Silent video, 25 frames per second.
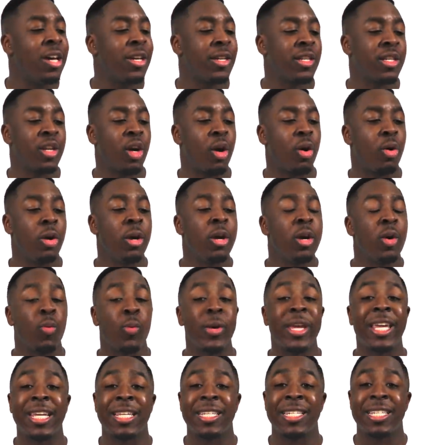So
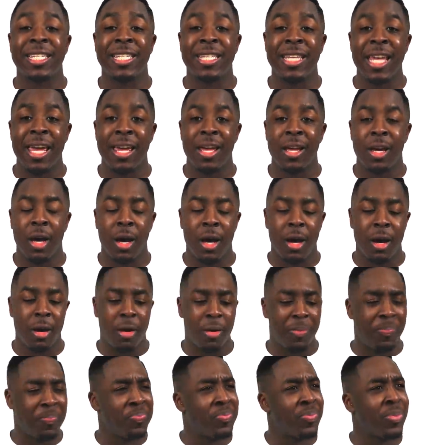we can set
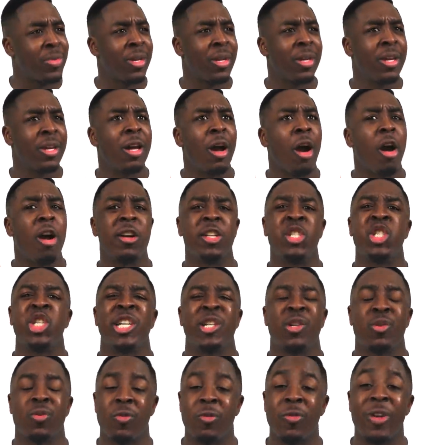um, our
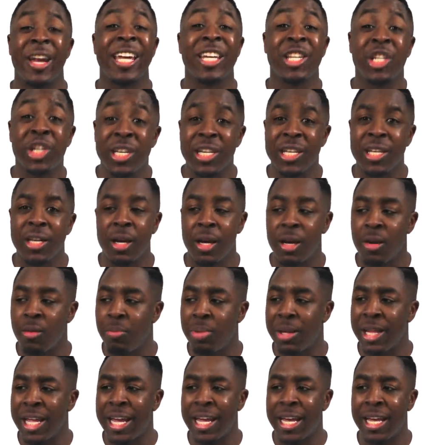generation
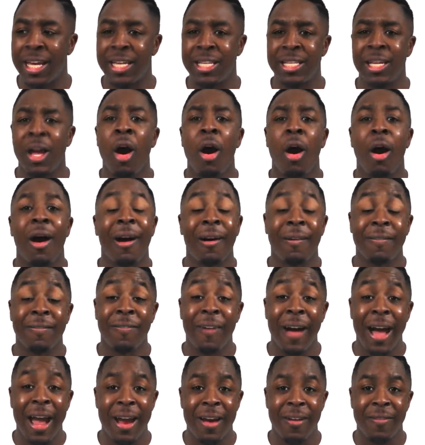ablaze, on
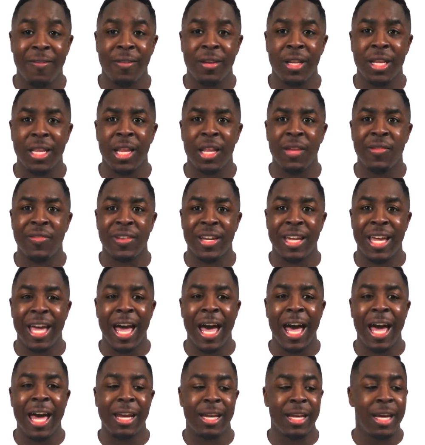fire for the love of
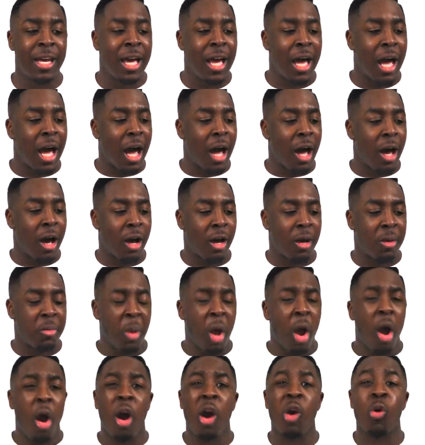God, uh,
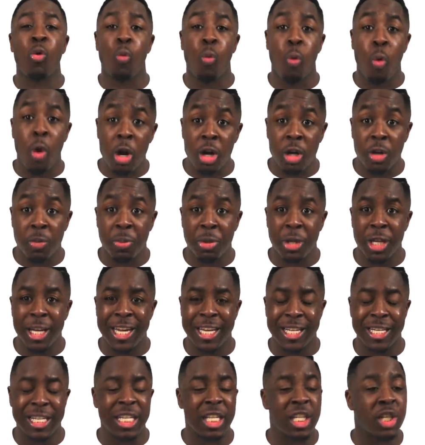our
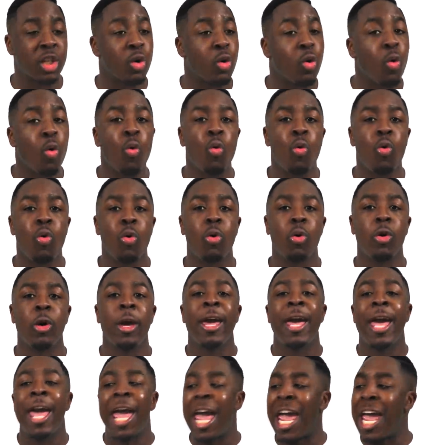workplace, school,
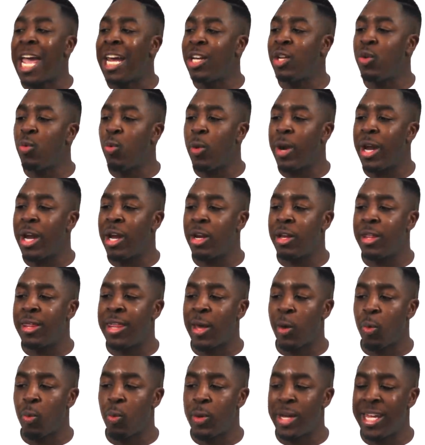anywhere
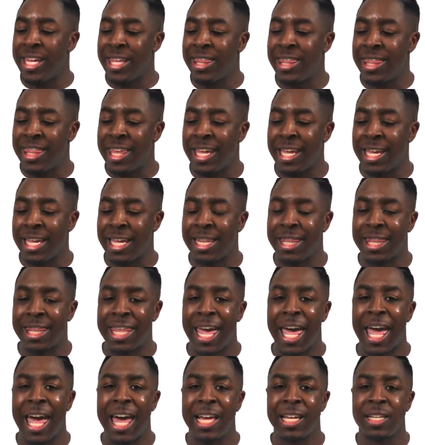that we think
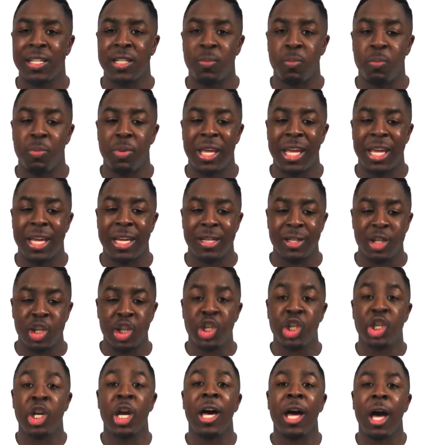that has been
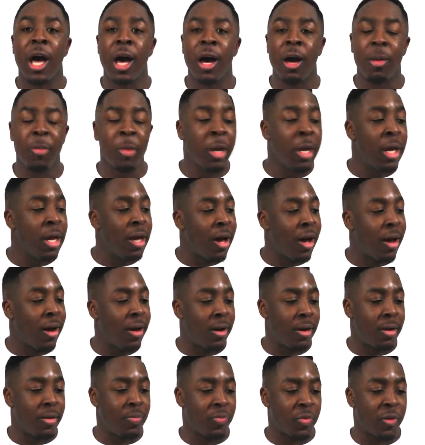shut up,
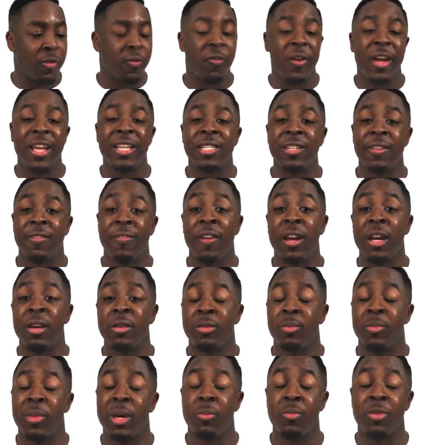um, friends and
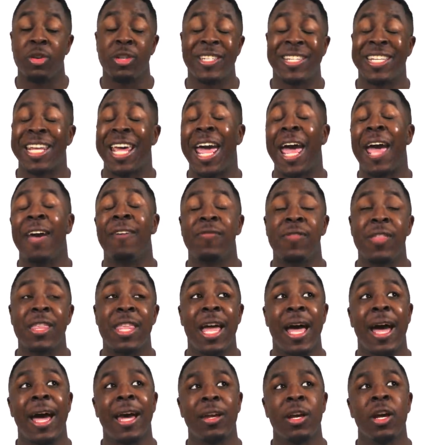family members that have
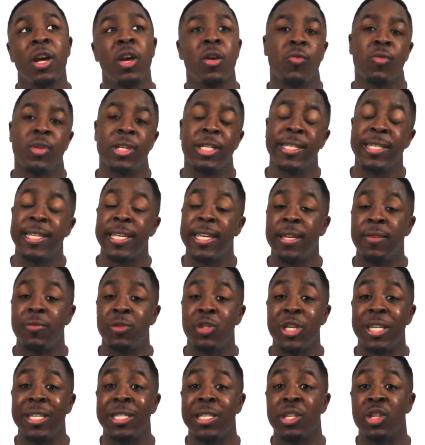not received
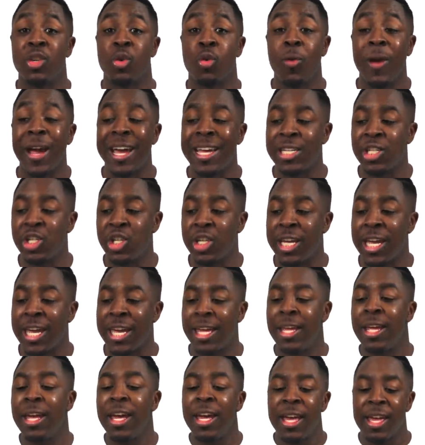Jesus Christ
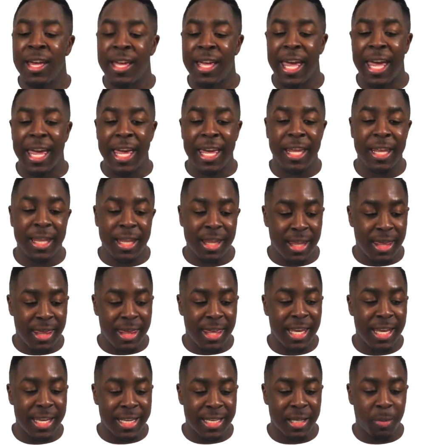yet in
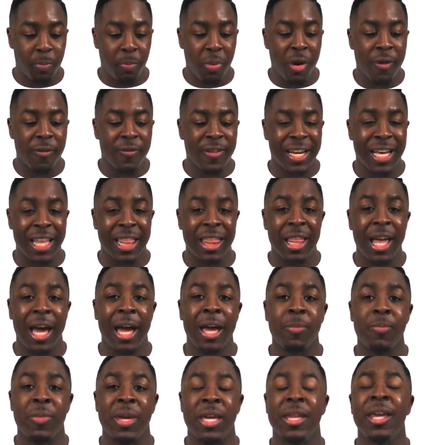this perfect
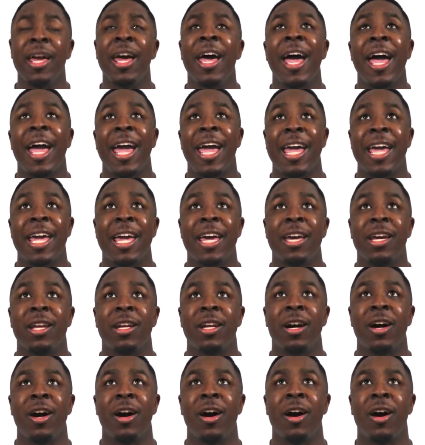alignment
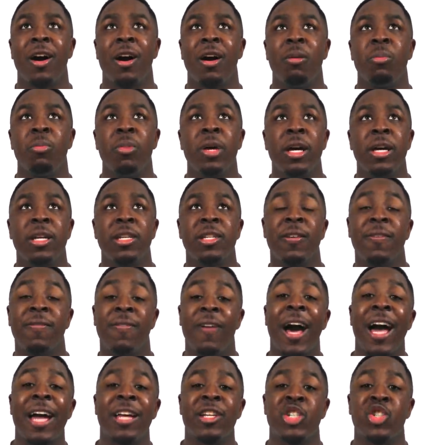and um,
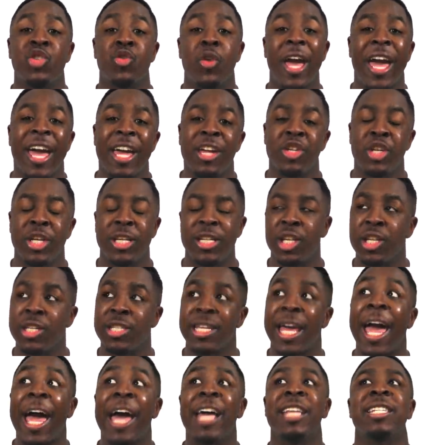divine strategy,
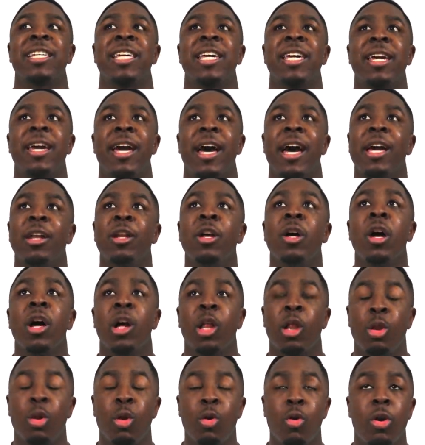just asking God,
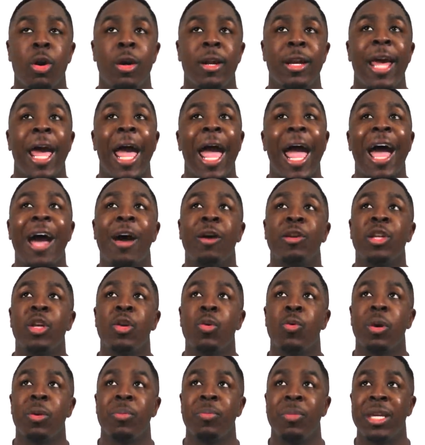Lord, how do
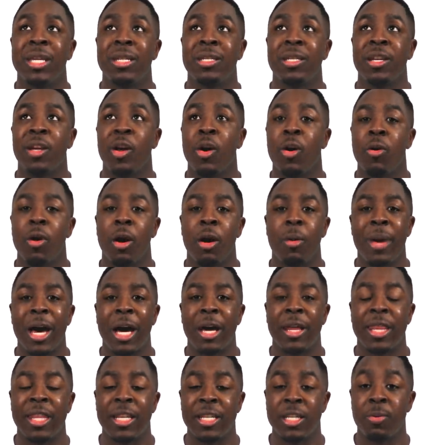you want me to go
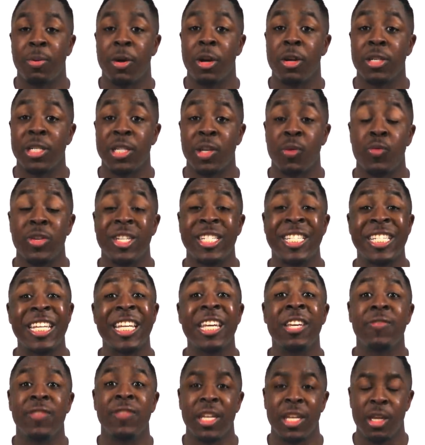about this person
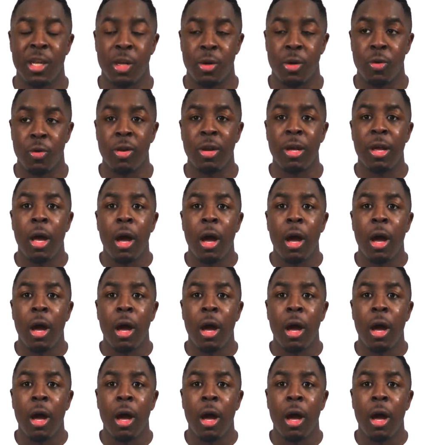receiving you?